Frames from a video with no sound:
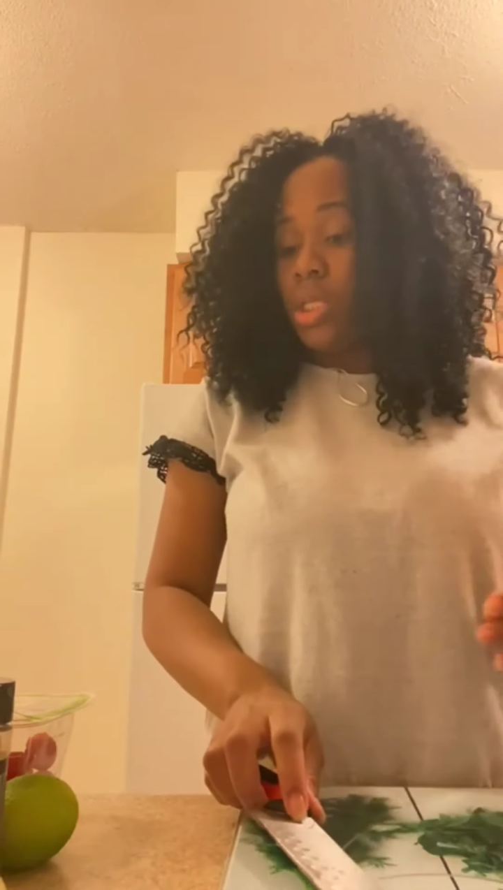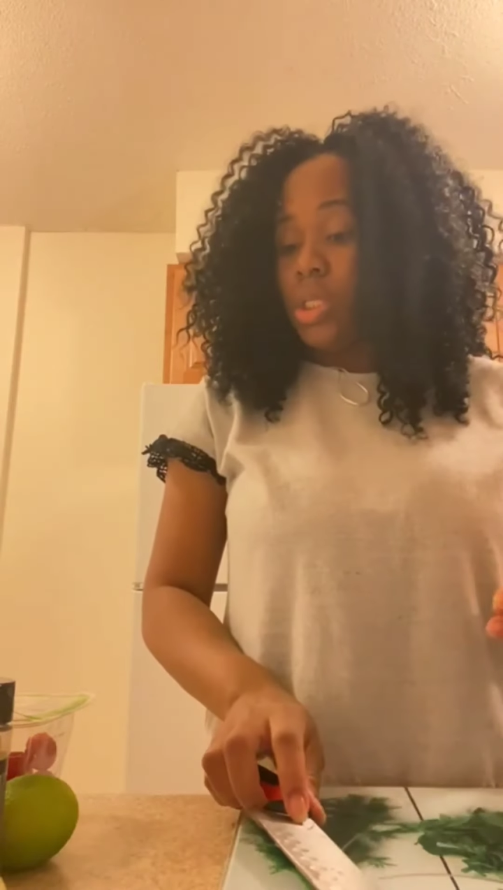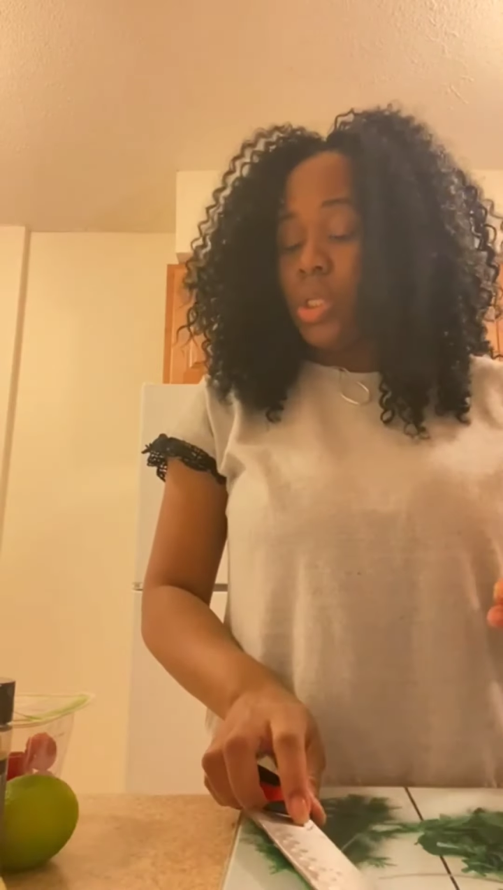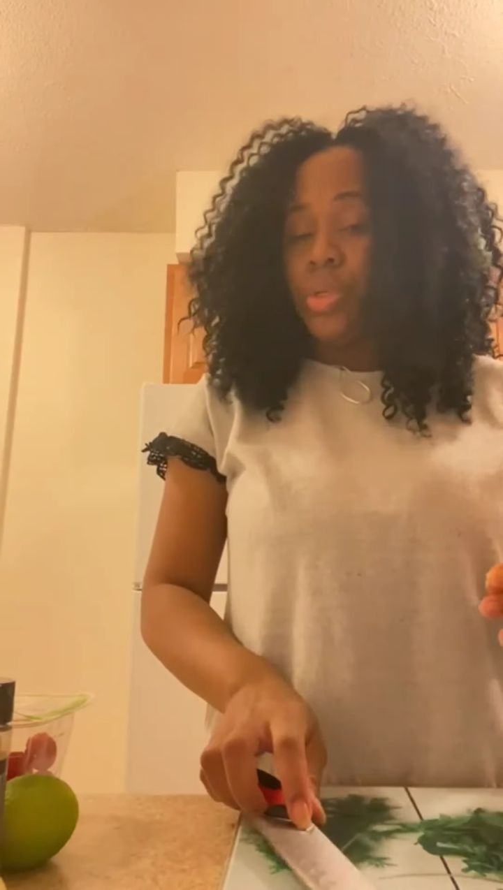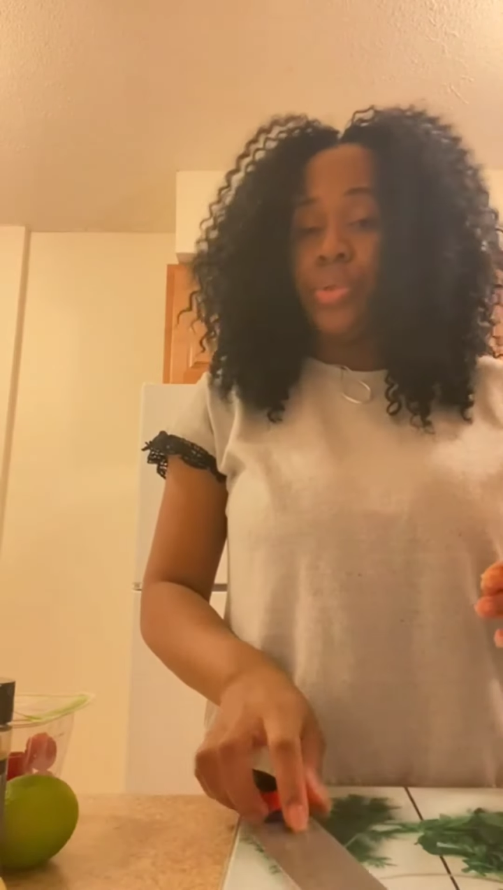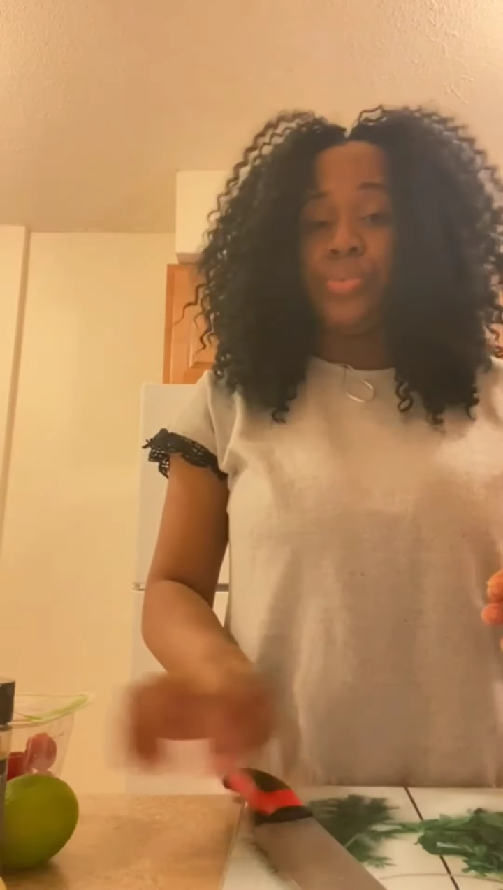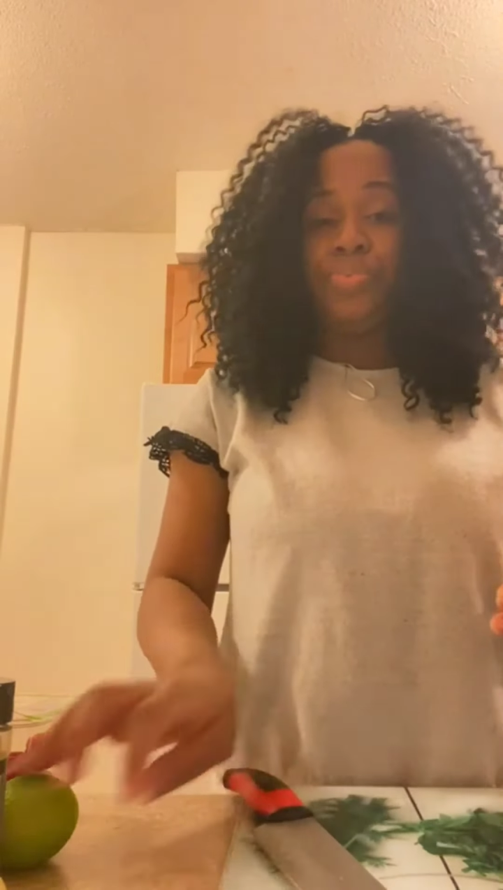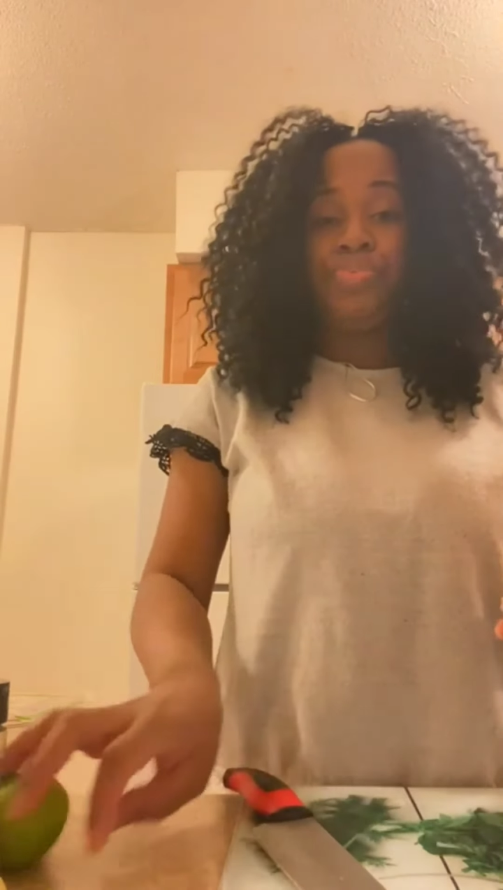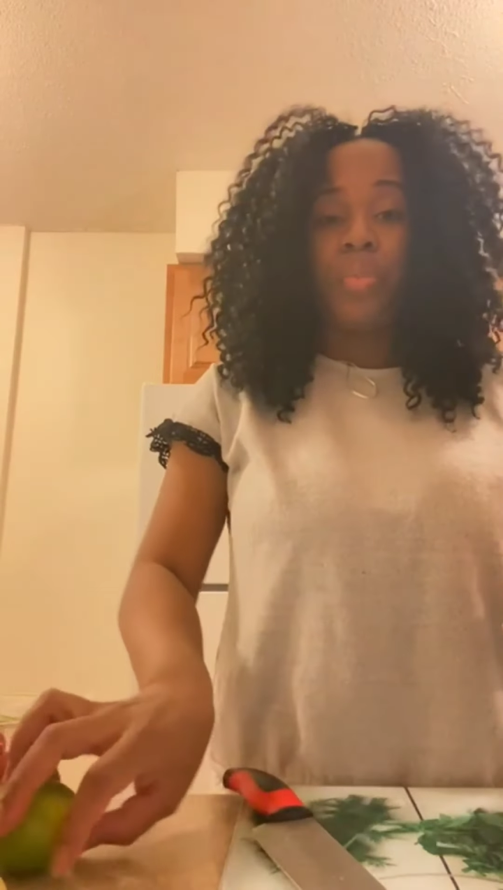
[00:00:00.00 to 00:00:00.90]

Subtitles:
So now, I'm